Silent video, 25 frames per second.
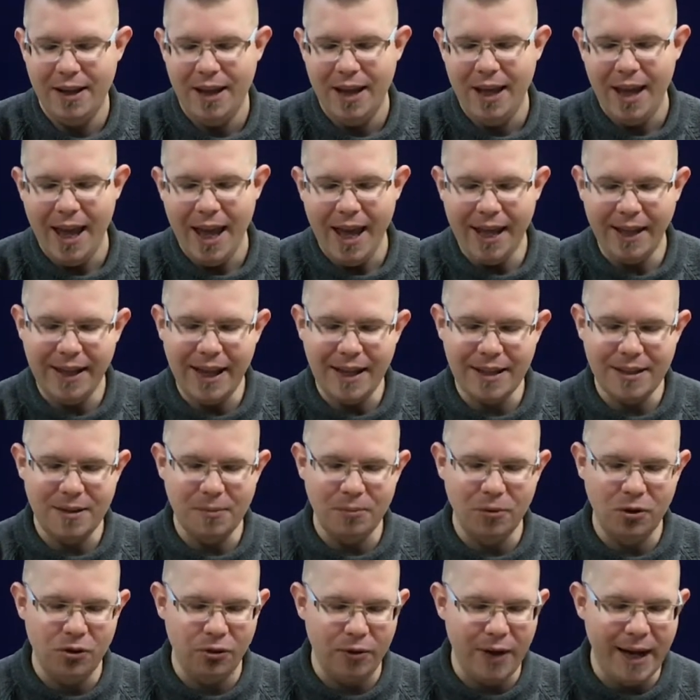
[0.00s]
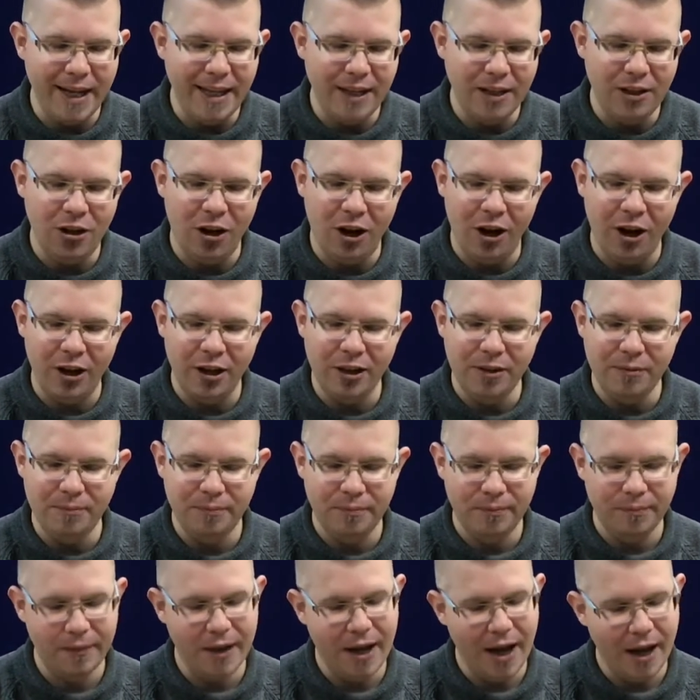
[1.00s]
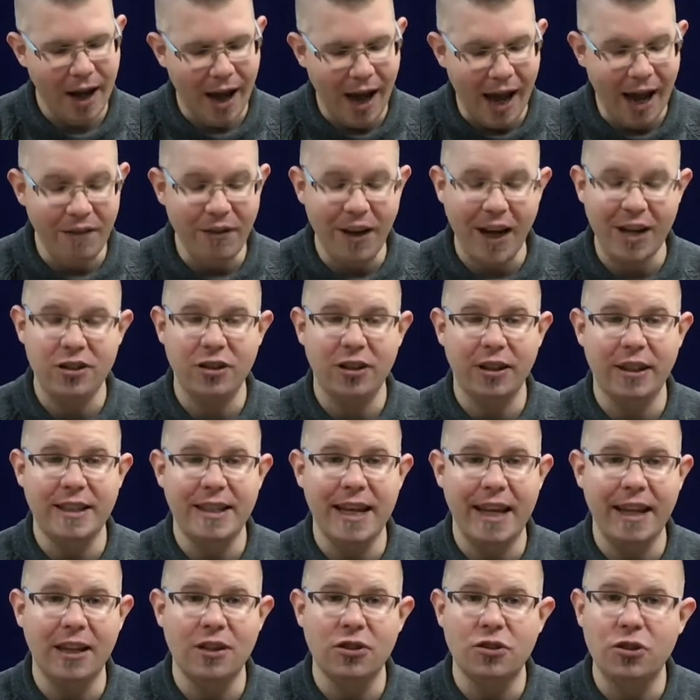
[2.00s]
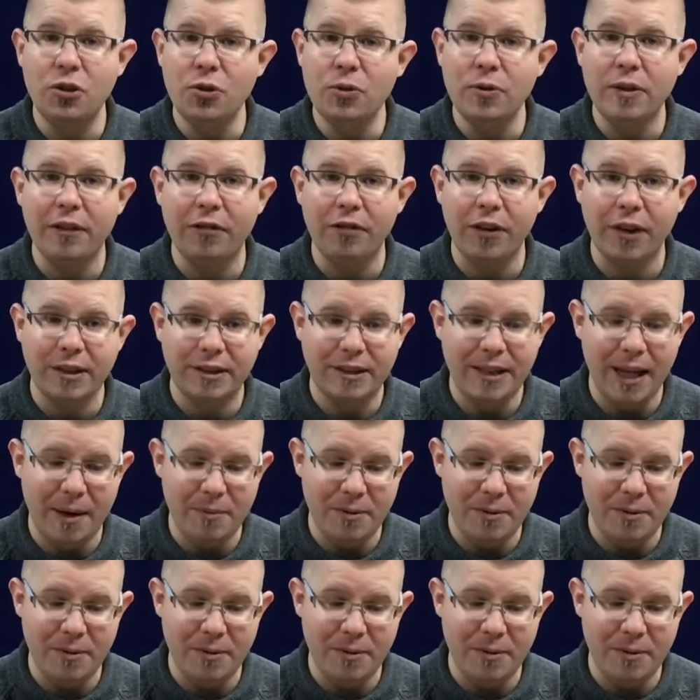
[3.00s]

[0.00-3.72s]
and get some great yarn. I've actually taken 2 different types